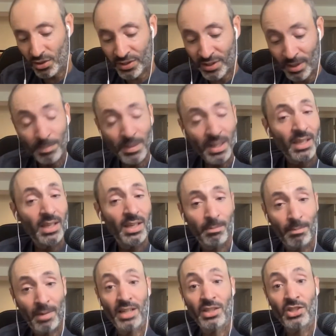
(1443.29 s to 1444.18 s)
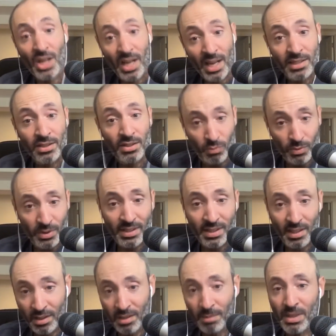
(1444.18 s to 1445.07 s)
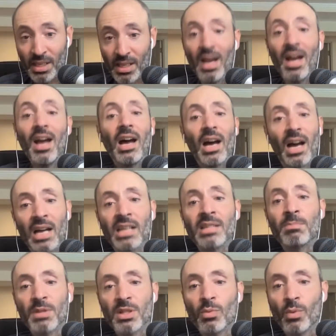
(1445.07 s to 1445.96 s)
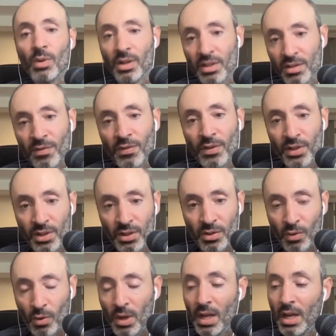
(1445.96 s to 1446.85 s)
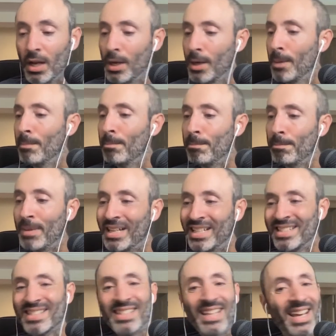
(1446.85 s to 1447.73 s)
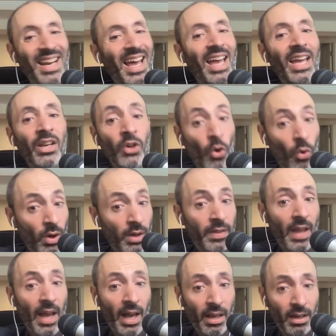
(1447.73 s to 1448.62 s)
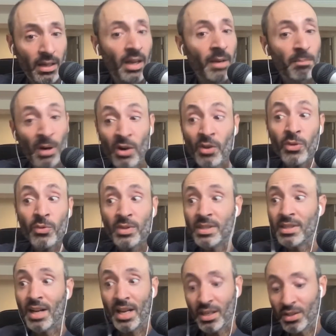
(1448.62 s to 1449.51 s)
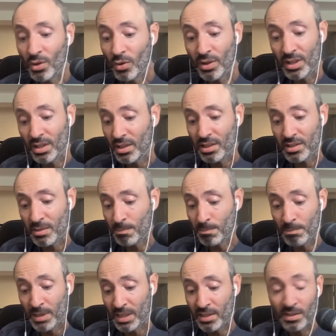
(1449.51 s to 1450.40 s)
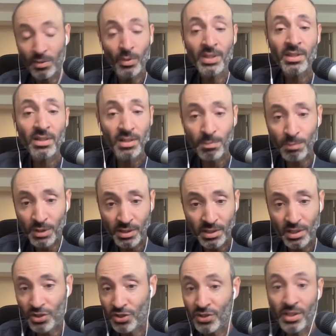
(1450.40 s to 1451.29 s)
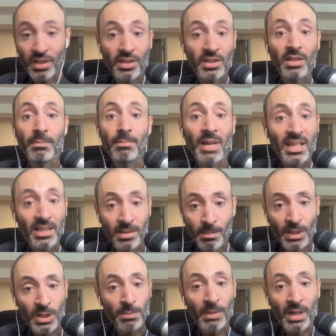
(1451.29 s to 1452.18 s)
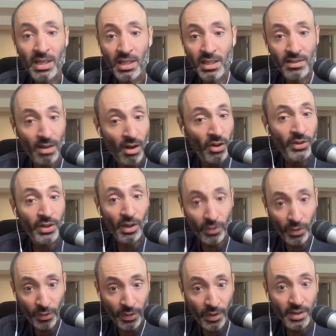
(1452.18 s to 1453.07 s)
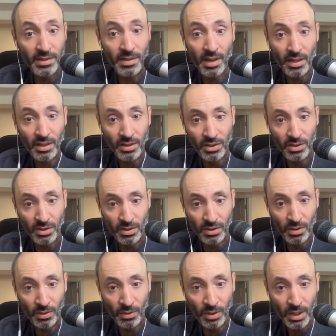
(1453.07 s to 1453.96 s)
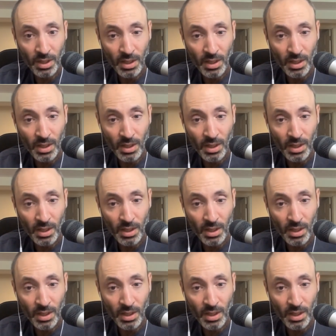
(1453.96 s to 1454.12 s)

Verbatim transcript: Something in my chest was telling me hospice work is for you. But instead, I ignored that. And part of the reason I ignored it is because it wasn't as prestigious and it didn't make as much money as all the other things I could do.